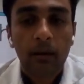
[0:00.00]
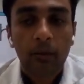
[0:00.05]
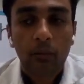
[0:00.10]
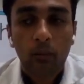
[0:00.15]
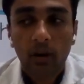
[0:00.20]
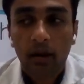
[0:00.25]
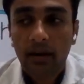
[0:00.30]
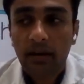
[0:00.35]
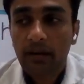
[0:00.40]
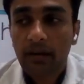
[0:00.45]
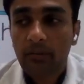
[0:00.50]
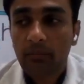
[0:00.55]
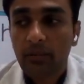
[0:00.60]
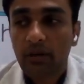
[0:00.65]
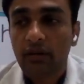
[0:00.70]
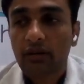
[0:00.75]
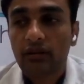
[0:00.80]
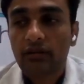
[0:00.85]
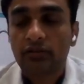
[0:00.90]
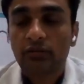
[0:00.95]
Why?
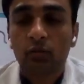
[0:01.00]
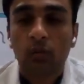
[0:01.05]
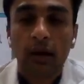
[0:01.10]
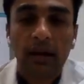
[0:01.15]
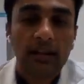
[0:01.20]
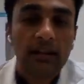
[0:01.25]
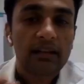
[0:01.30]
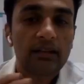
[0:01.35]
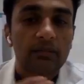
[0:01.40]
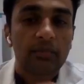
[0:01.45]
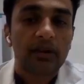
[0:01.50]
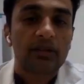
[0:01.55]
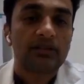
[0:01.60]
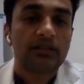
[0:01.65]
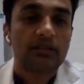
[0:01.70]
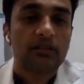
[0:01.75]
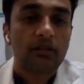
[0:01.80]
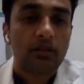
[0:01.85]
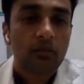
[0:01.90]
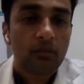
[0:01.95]
Because while the
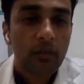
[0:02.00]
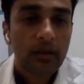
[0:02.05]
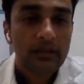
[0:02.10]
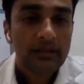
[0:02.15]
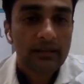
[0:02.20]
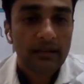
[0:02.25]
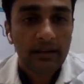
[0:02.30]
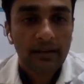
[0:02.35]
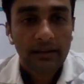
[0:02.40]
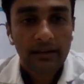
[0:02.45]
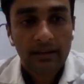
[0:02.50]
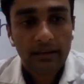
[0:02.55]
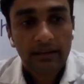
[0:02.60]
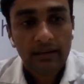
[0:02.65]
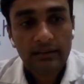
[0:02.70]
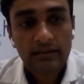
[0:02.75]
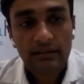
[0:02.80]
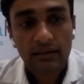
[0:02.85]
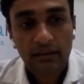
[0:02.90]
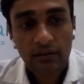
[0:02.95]
patient on one side
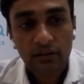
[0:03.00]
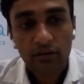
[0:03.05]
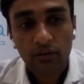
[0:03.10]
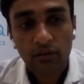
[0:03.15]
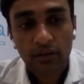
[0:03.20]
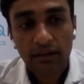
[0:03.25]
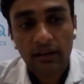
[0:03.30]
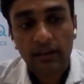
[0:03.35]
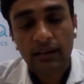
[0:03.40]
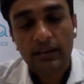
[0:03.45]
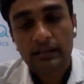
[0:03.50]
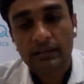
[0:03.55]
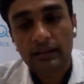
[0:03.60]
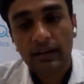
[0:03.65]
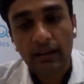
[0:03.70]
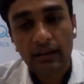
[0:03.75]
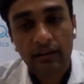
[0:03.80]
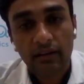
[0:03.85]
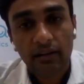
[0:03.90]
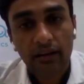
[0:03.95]
is controlling his
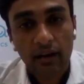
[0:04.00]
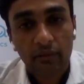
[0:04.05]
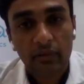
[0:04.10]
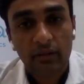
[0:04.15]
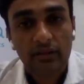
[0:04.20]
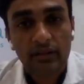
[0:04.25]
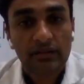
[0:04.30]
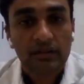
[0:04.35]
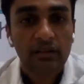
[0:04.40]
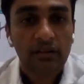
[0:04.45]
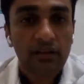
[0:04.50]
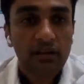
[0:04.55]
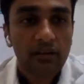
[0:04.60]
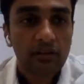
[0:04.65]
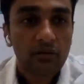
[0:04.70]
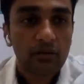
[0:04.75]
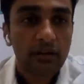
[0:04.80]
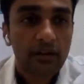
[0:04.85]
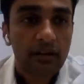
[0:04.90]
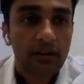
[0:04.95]
dietary habits and
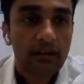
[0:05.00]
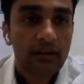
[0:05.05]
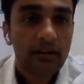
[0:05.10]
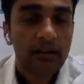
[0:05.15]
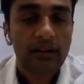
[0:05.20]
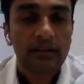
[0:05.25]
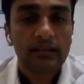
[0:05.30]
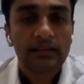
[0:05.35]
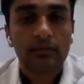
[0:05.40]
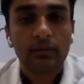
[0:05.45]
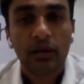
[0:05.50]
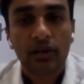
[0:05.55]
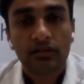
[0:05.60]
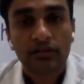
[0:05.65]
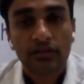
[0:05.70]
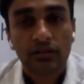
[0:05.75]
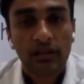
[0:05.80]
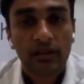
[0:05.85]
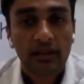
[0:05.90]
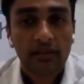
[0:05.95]
controlling his blood
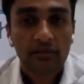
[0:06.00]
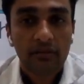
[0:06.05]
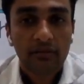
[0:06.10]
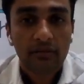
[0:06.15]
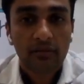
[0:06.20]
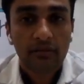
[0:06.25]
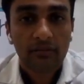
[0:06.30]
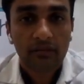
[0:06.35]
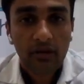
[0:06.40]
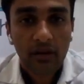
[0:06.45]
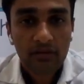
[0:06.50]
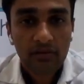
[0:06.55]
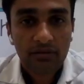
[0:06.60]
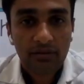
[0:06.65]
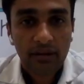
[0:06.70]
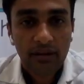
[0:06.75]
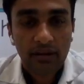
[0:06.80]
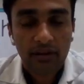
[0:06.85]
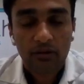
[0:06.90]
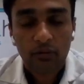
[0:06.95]
sugar level from
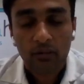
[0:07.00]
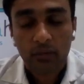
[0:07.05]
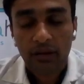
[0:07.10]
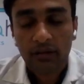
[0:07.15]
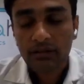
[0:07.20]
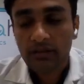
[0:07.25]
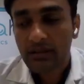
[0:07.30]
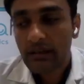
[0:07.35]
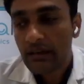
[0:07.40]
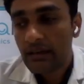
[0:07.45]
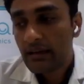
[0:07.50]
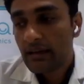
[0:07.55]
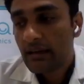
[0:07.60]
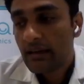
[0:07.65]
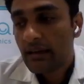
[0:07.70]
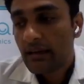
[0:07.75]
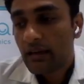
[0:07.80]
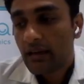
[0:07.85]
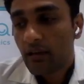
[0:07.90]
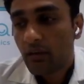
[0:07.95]
fluctuating too much,
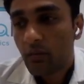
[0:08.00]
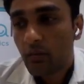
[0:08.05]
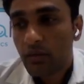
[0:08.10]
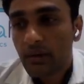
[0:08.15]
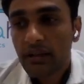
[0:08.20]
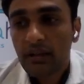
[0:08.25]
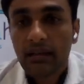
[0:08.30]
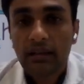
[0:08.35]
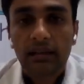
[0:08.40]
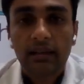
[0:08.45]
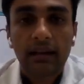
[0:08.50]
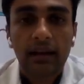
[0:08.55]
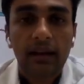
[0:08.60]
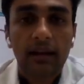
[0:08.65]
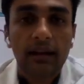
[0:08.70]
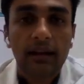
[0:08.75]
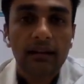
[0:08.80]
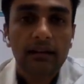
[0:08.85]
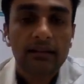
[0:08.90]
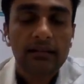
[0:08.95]
we
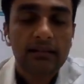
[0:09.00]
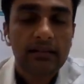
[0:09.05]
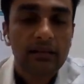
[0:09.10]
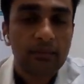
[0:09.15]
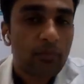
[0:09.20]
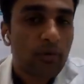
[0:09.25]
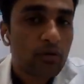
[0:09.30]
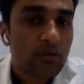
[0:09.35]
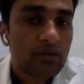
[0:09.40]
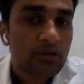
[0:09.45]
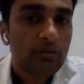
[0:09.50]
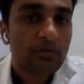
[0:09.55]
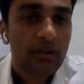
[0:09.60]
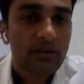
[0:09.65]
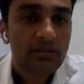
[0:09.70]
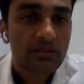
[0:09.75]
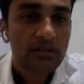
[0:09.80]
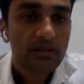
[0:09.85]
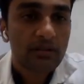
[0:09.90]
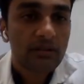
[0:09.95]
can support the
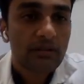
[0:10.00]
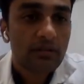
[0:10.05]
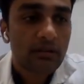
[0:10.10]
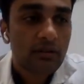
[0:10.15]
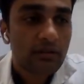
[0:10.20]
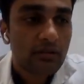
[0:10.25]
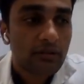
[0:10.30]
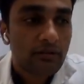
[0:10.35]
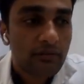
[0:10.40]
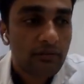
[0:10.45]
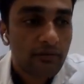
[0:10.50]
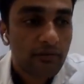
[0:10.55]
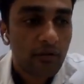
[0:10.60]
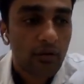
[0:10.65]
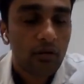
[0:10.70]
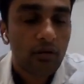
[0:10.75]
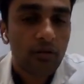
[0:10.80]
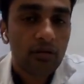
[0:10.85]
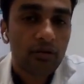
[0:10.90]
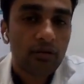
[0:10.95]
patient
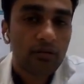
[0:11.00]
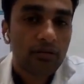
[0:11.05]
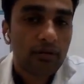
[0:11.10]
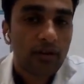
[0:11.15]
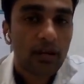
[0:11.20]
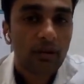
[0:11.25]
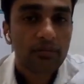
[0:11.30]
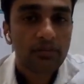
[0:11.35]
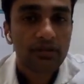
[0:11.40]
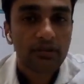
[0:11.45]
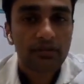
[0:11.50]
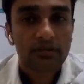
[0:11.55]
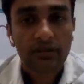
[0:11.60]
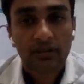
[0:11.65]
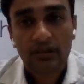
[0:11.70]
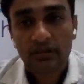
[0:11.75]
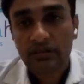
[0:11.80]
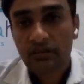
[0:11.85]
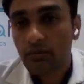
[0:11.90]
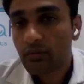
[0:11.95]
for gum
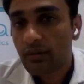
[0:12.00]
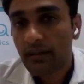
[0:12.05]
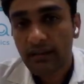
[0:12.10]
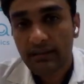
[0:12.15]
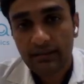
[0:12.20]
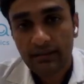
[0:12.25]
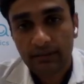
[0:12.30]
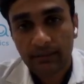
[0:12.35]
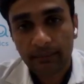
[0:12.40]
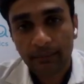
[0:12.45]
surgeries through laser.